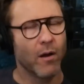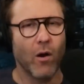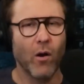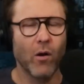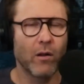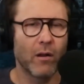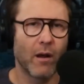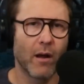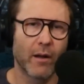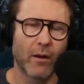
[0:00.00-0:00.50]

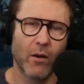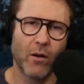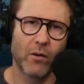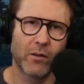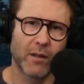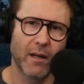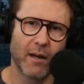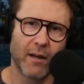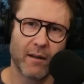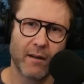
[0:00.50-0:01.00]
Hold
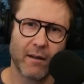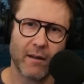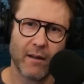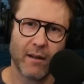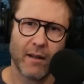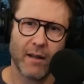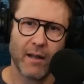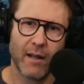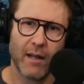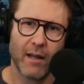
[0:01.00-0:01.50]
on.
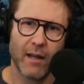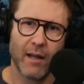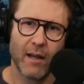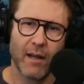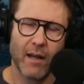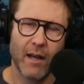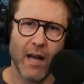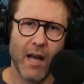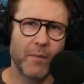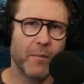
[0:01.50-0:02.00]

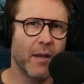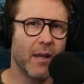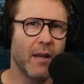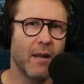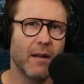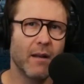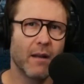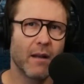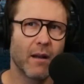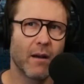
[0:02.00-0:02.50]
I
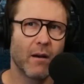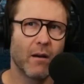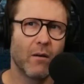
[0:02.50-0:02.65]
mean,